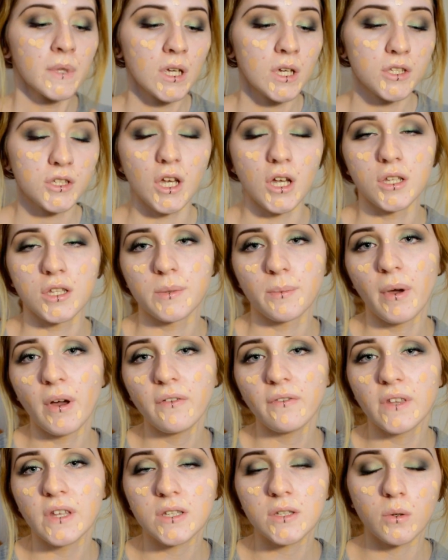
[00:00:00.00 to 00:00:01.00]
So to
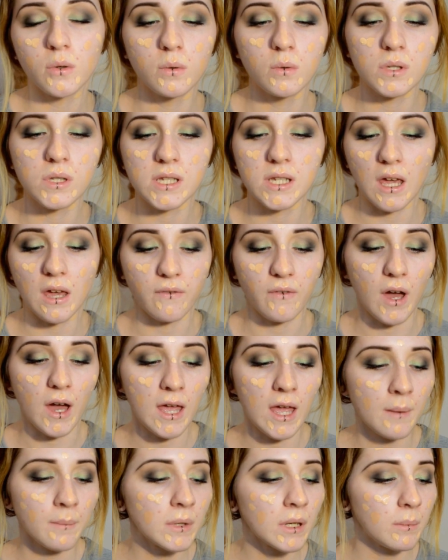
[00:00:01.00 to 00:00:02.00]
buff this all together, I
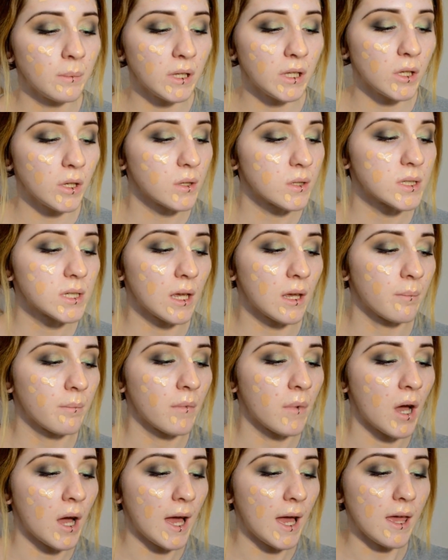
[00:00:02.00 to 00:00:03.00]
am going to be using
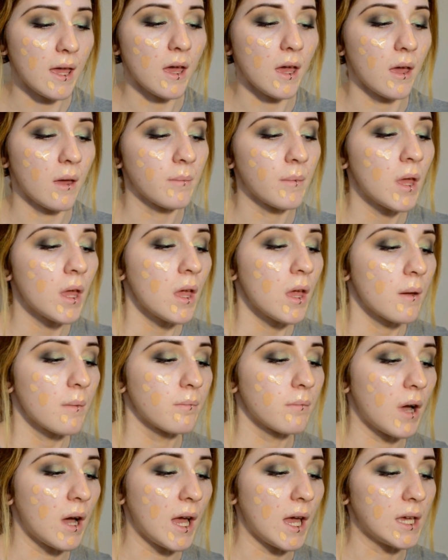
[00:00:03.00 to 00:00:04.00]
my
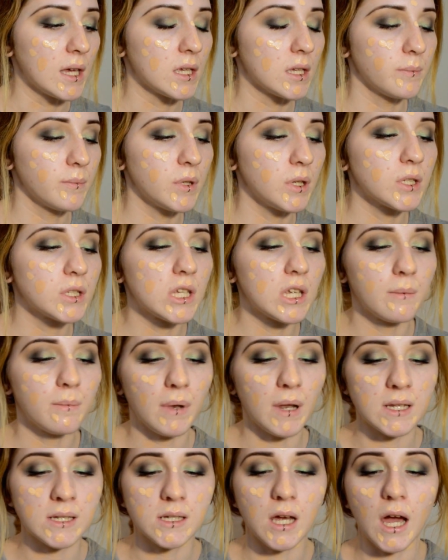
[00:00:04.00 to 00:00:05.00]
my beauty
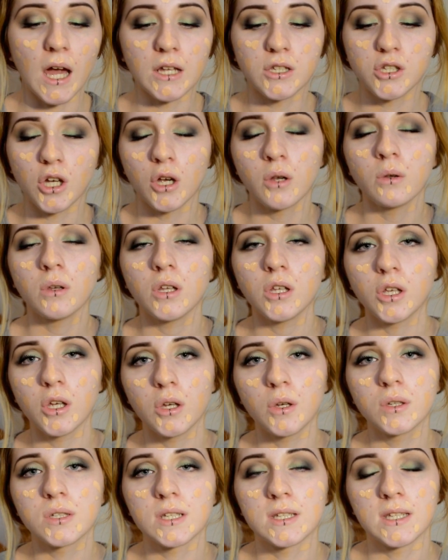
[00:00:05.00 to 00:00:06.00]
blender. I don't
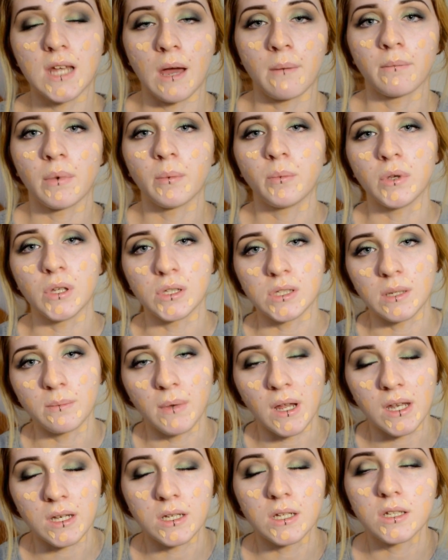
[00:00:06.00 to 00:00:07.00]
use damp beauty
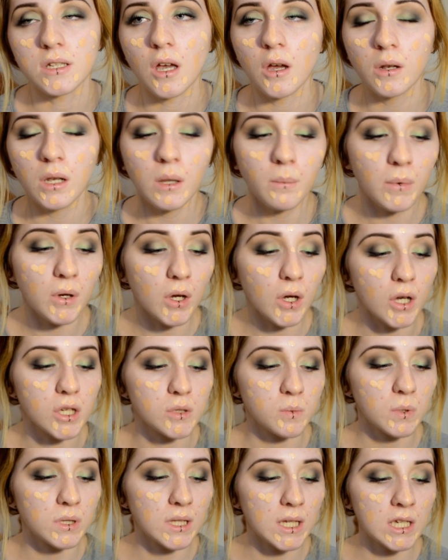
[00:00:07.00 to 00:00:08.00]
blenders, only
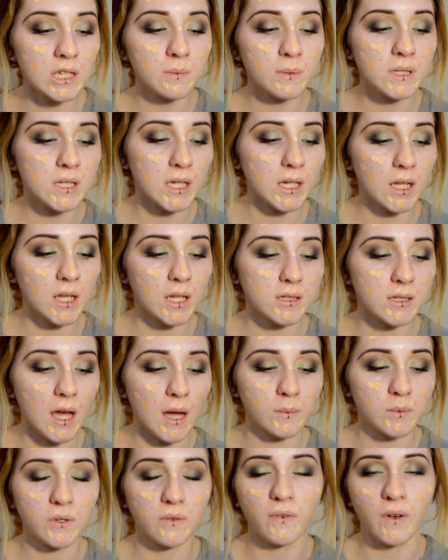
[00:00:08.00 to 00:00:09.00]
because with these particular
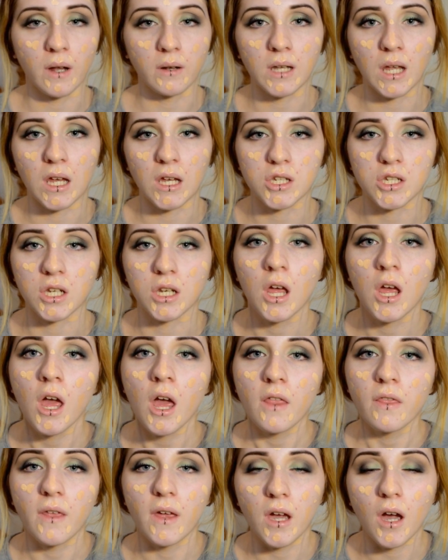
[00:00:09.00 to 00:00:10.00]
types of foundation,
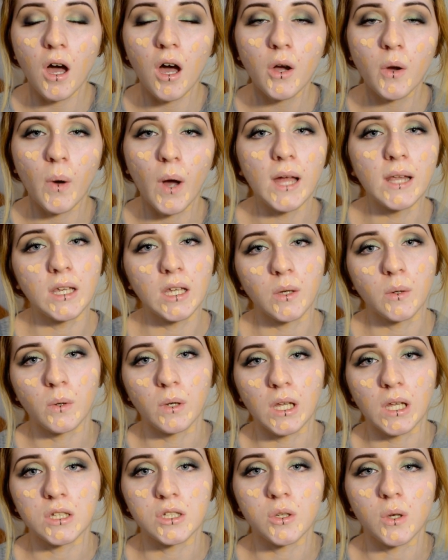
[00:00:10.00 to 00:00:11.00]
they are quite
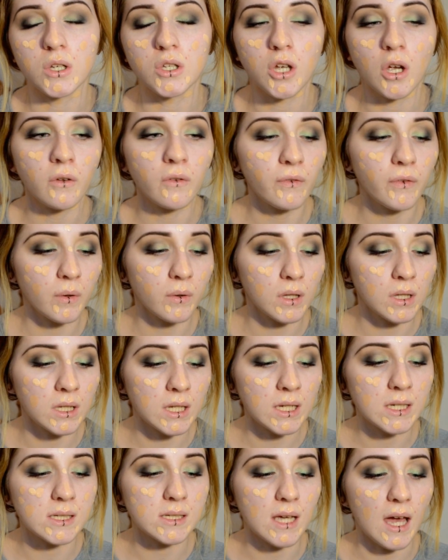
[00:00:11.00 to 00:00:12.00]
liquidy, so I don't feel the
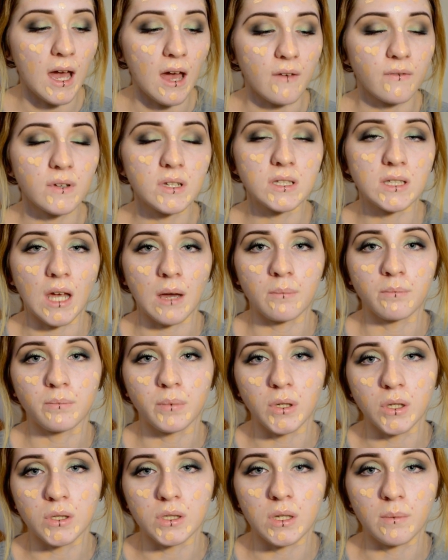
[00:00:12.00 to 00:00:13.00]
need to have a damp
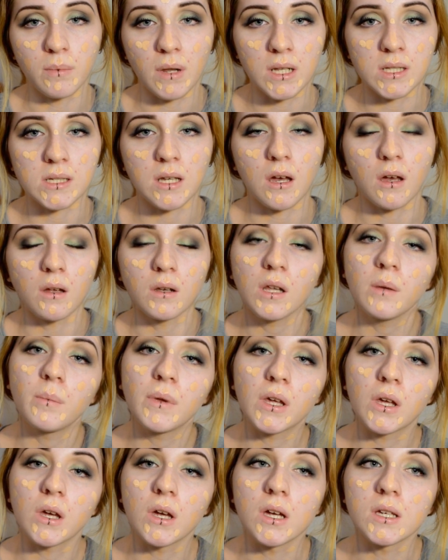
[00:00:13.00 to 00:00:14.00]
beauty blender, only
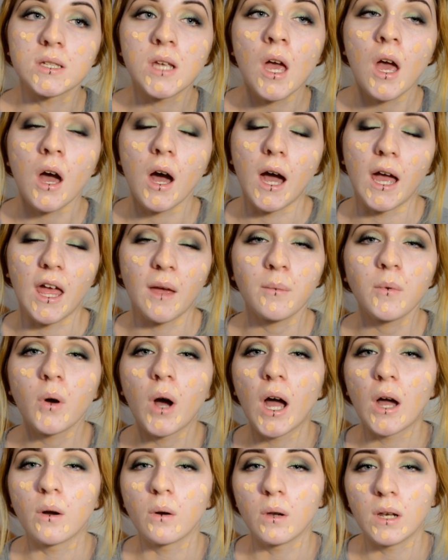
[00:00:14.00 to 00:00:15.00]
because I am
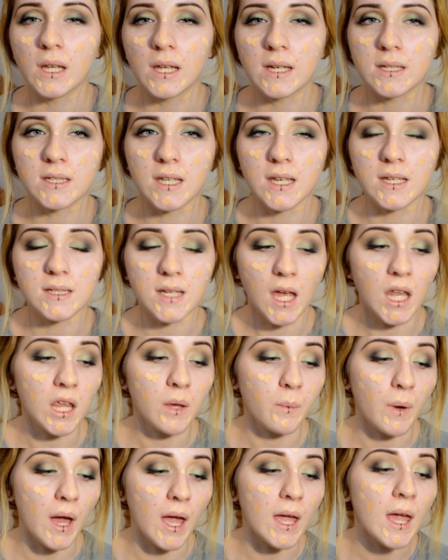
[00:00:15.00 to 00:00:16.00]
quite oily as it is
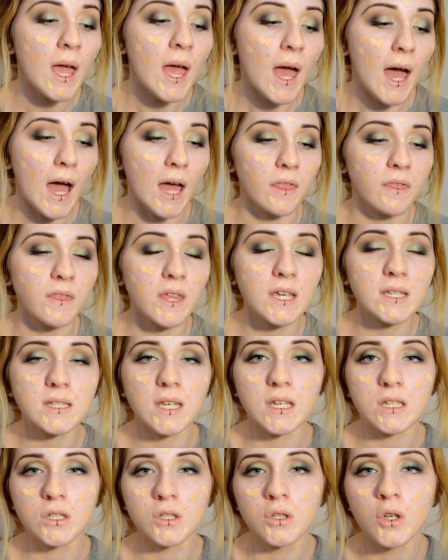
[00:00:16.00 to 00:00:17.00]
anyway, and this
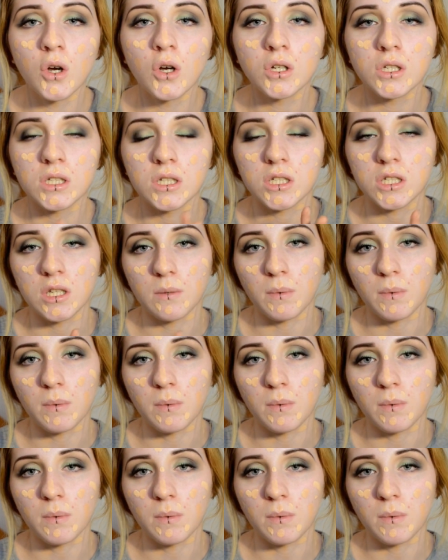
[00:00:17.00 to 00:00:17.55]
is not to